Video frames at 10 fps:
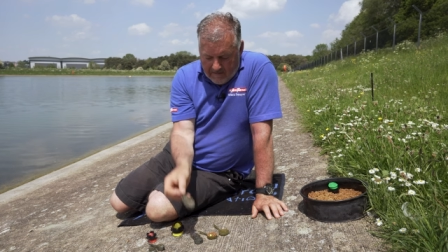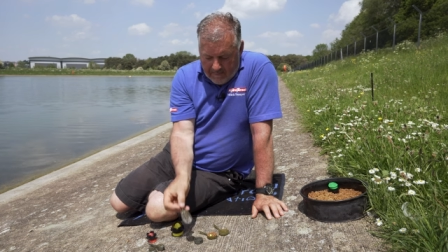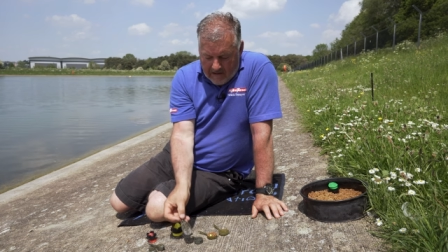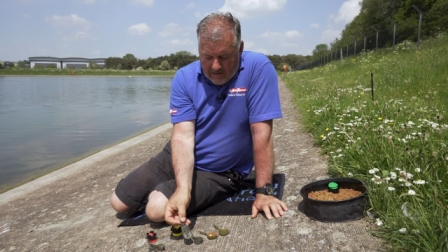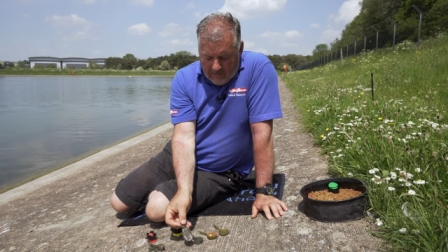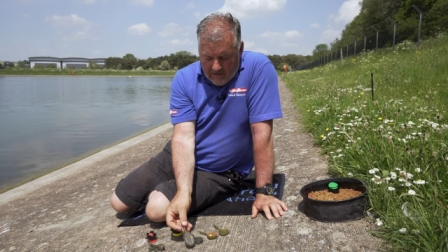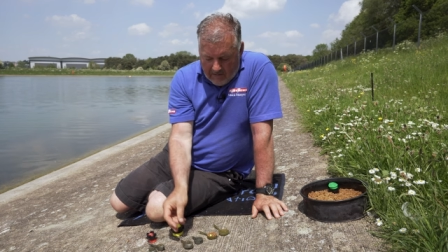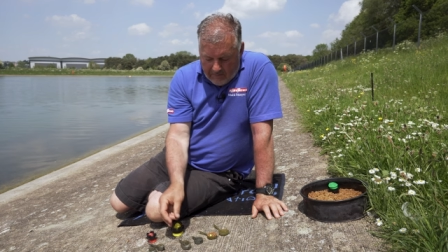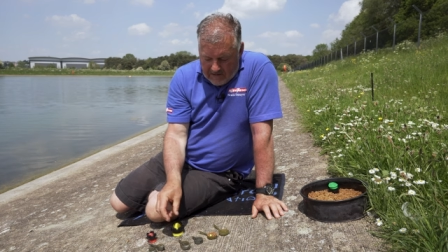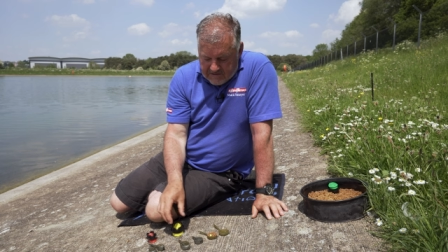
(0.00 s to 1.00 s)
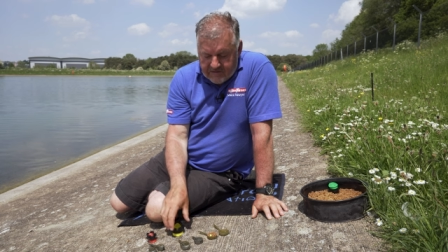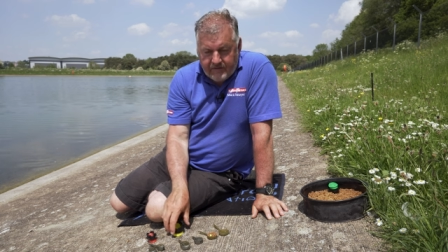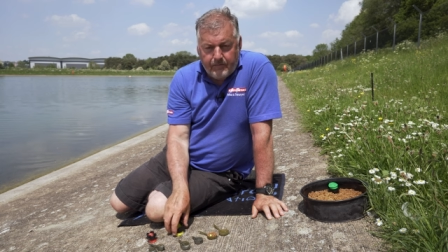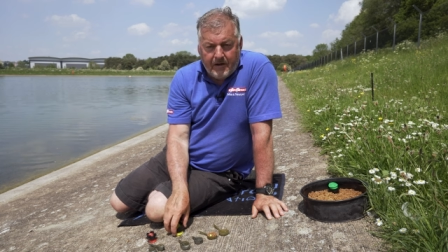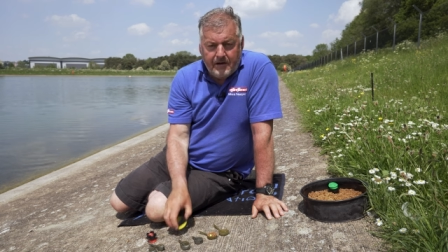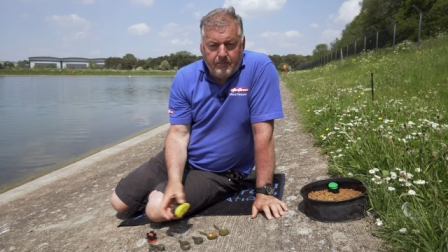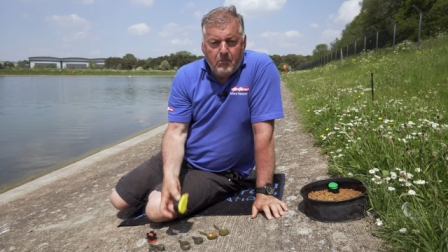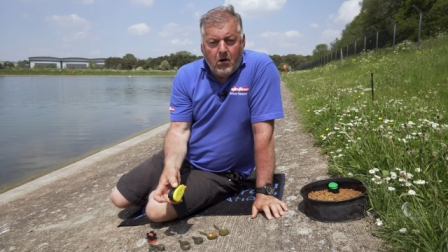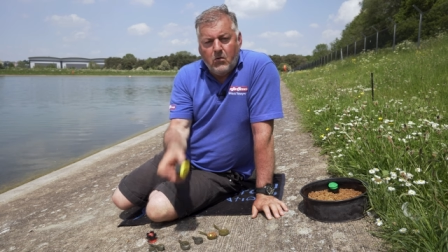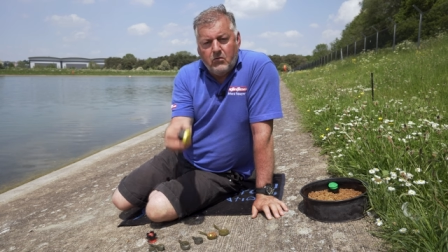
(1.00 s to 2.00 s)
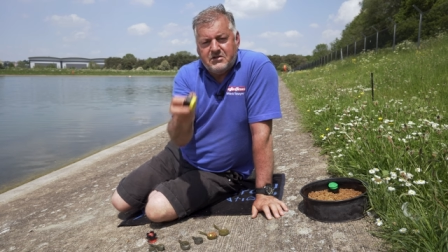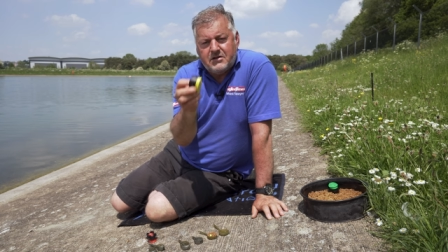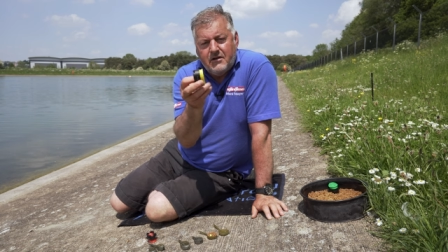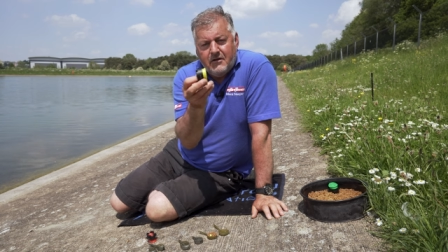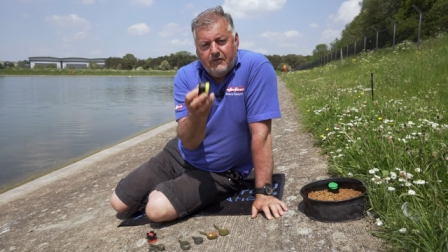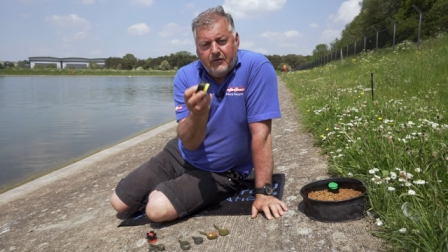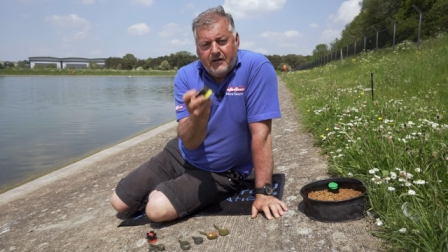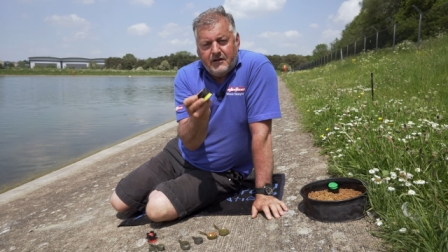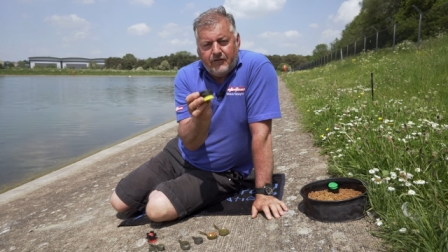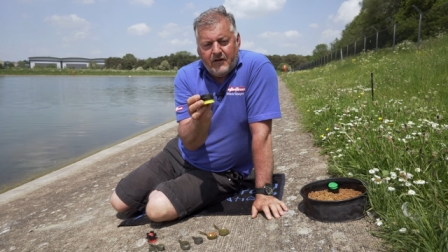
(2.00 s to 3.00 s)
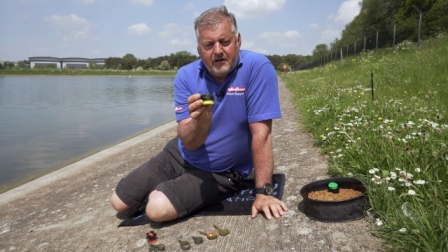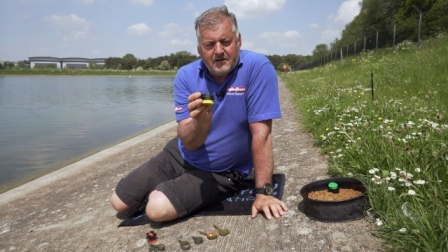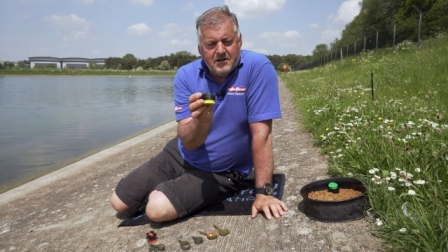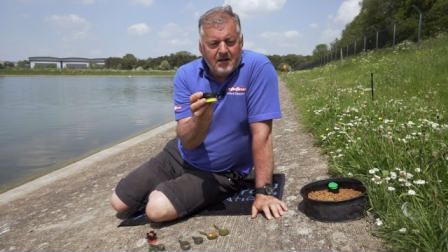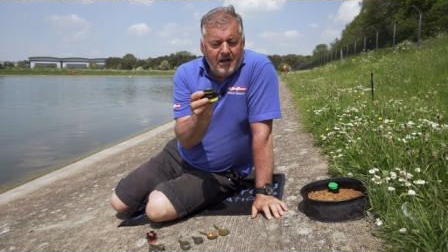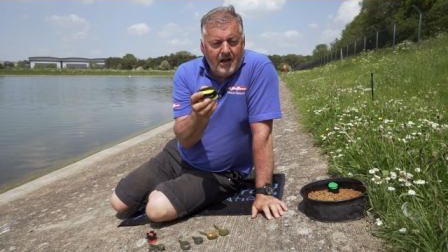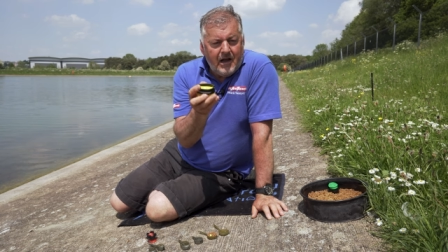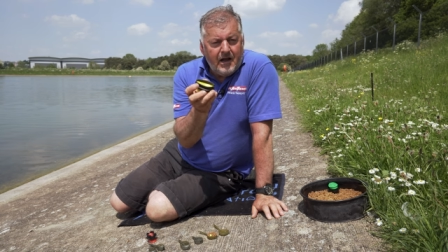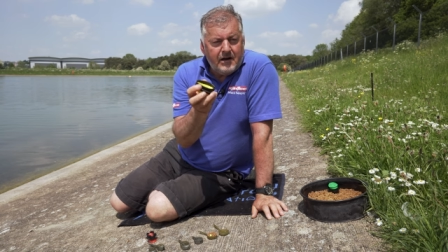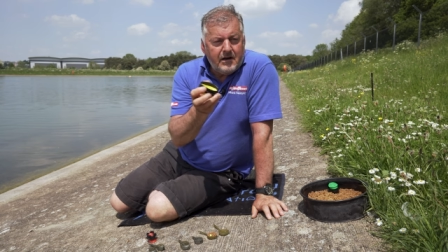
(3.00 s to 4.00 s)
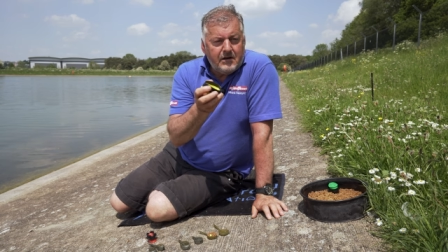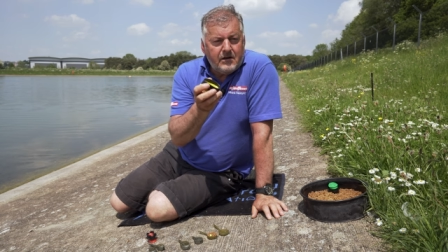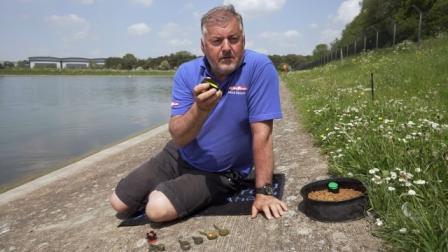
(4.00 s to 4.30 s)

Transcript: Now, Preston have made moulds for these feeders and